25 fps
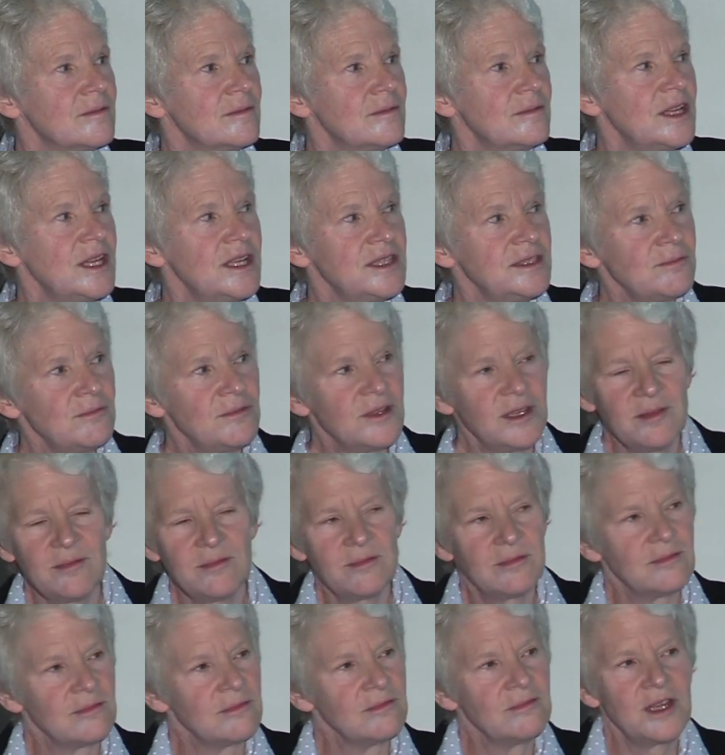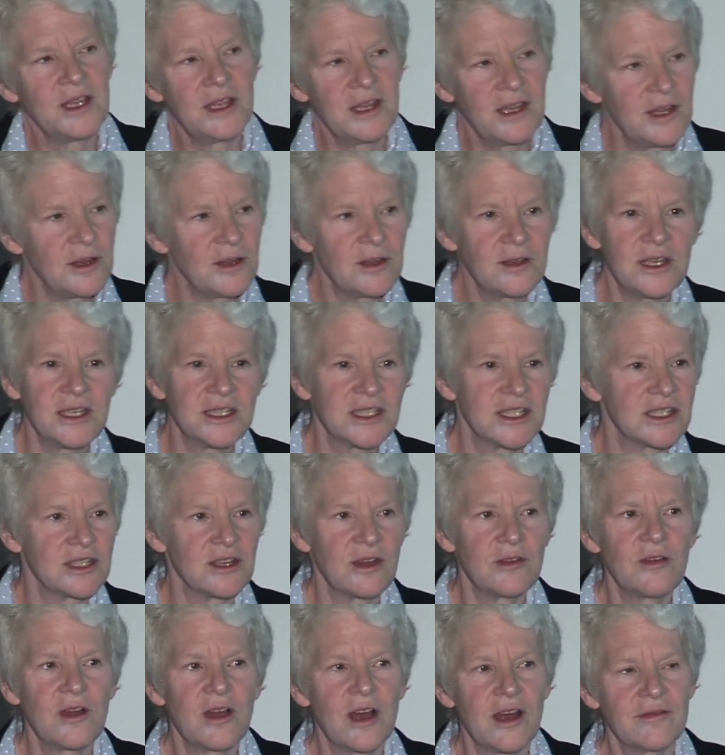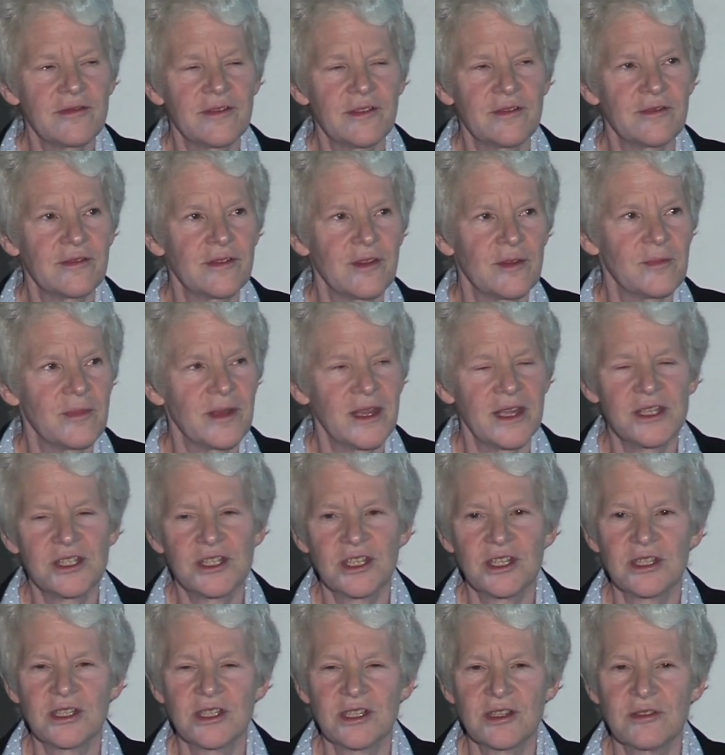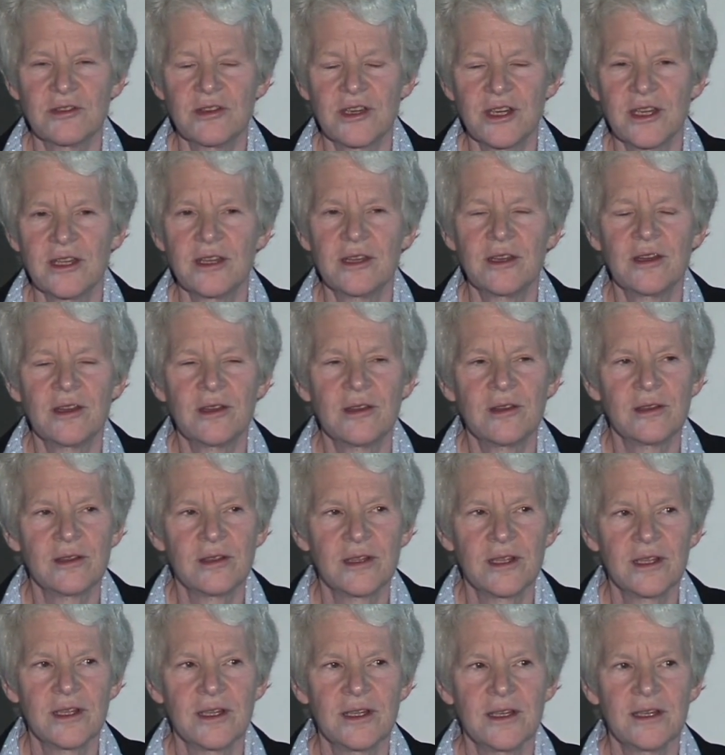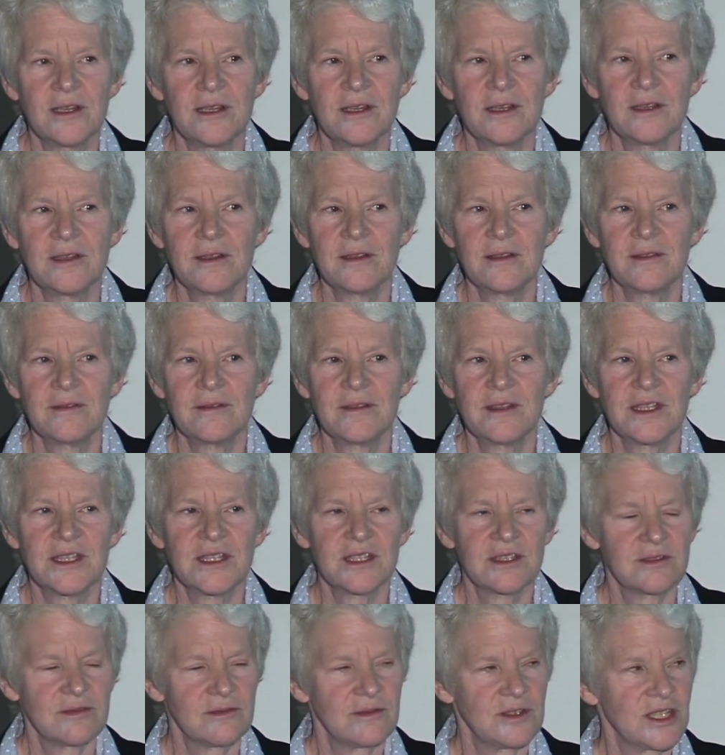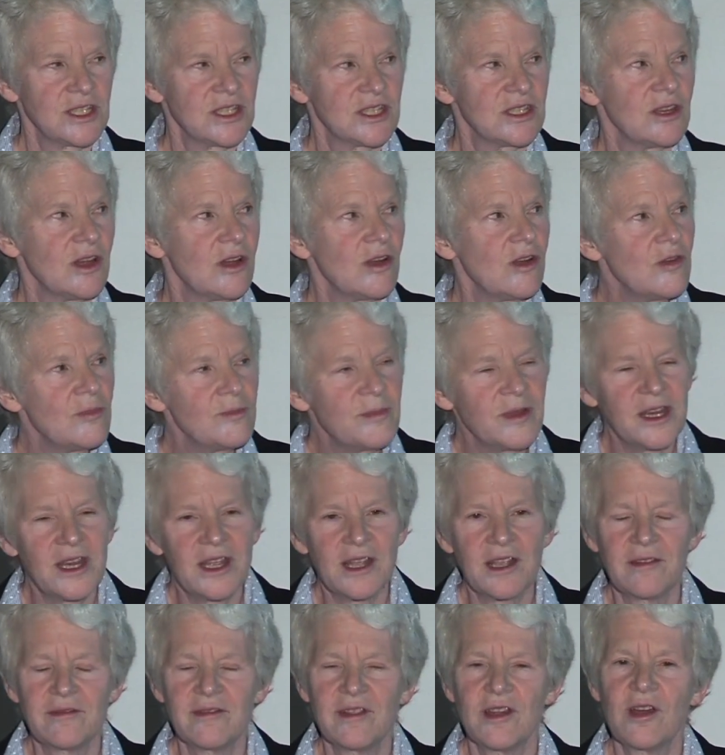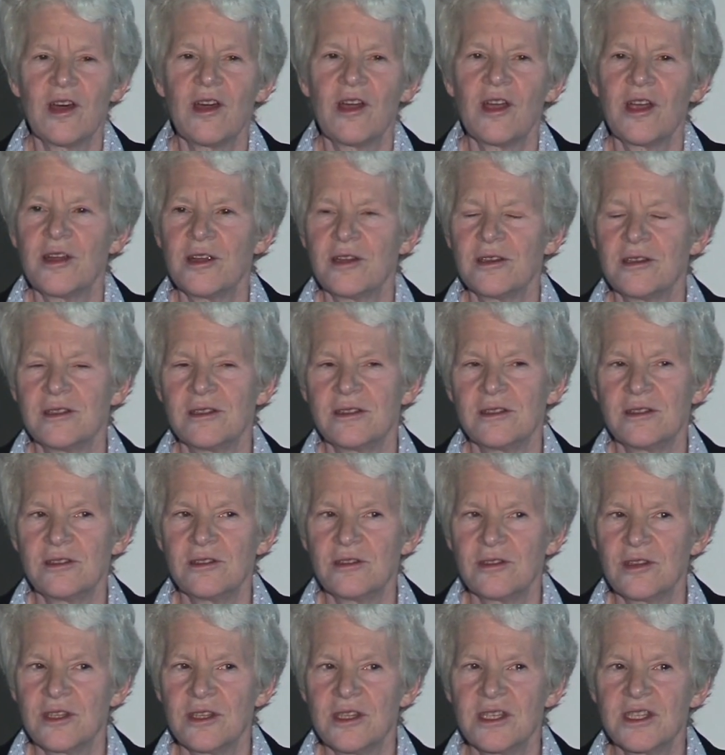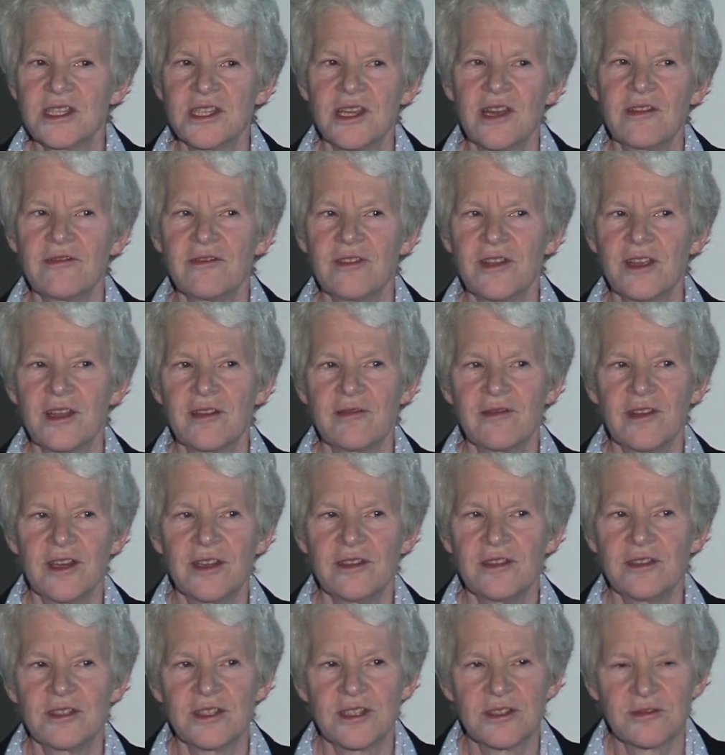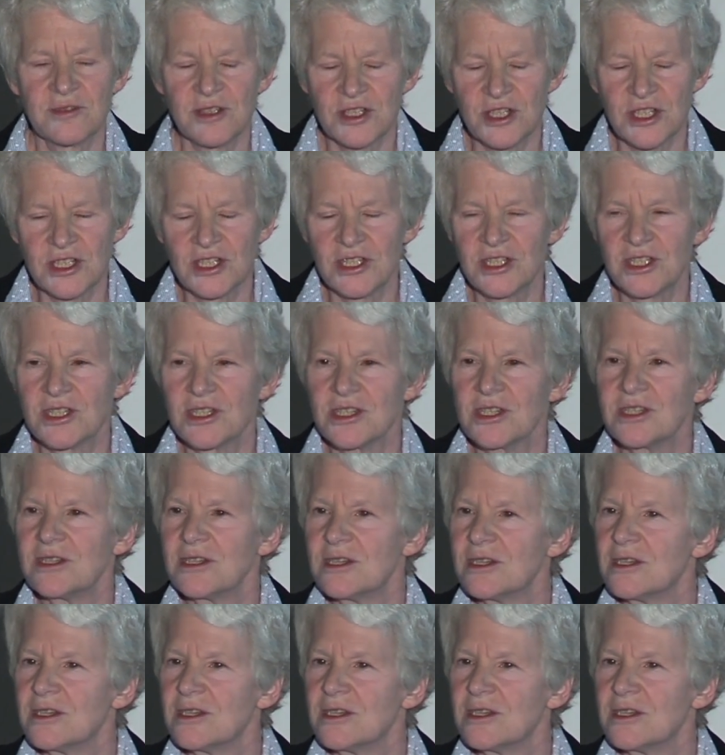We hear this so often from patients who are ill, this just opening of the heart toward the suffering of others, which is